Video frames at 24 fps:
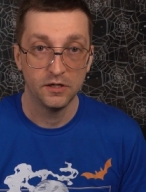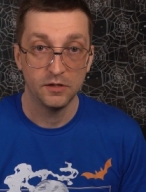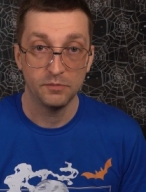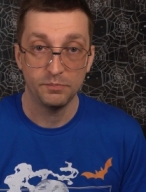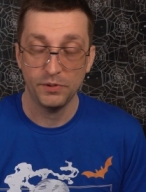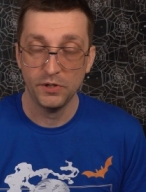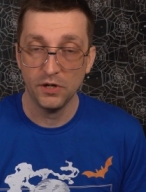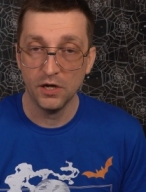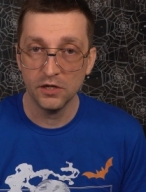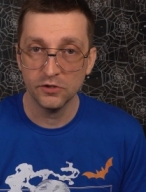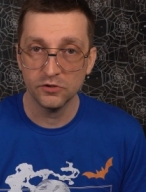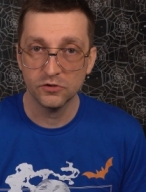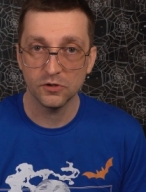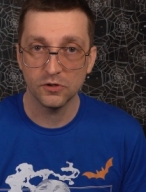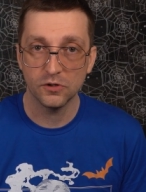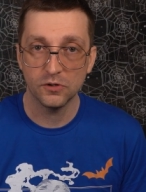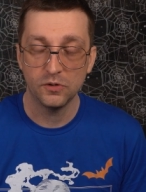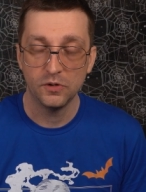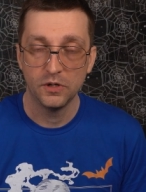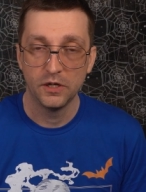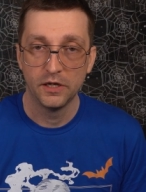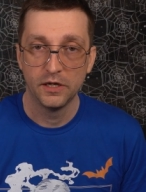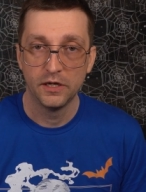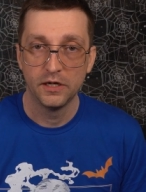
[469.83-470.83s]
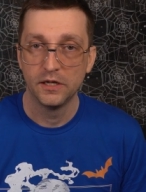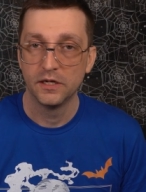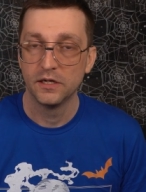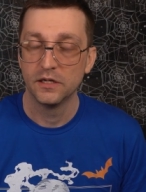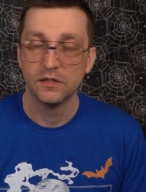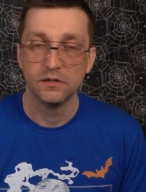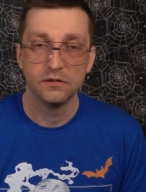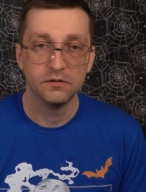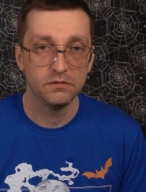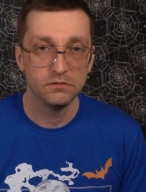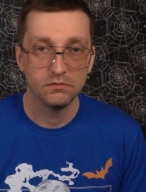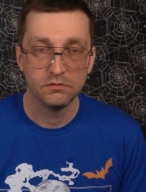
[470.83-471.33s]
but also
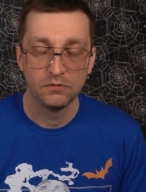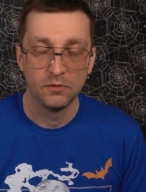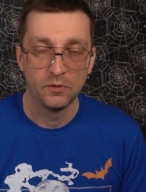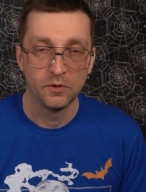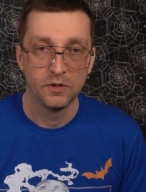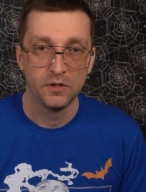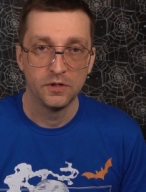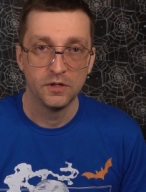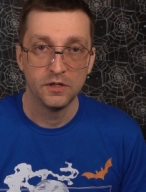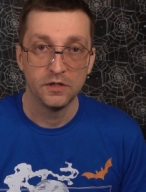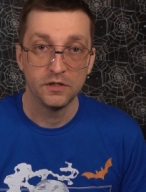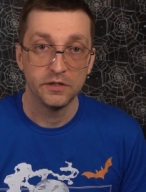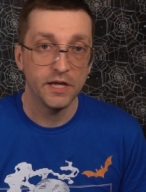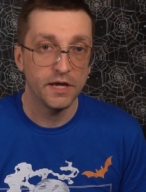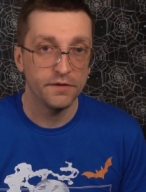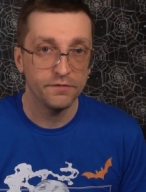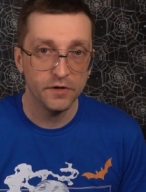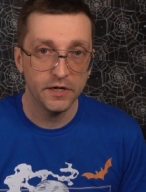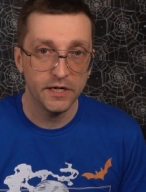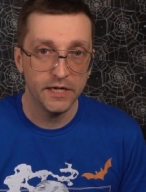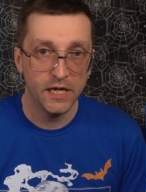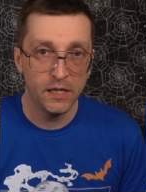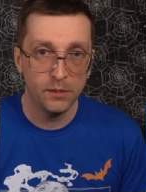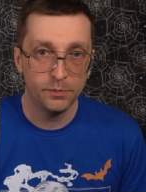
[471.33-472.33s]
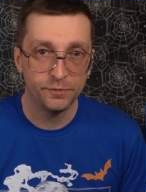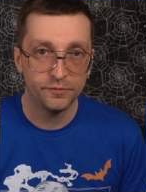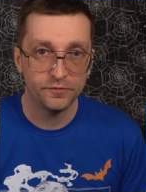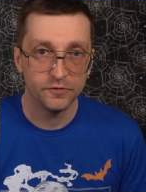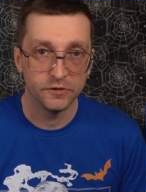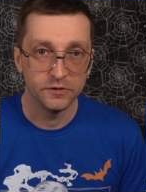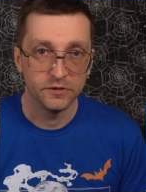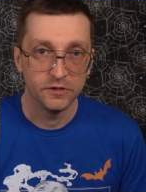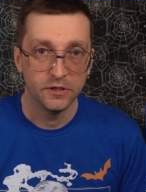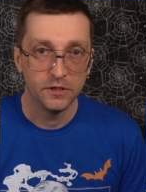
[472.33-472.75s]
not very helpful.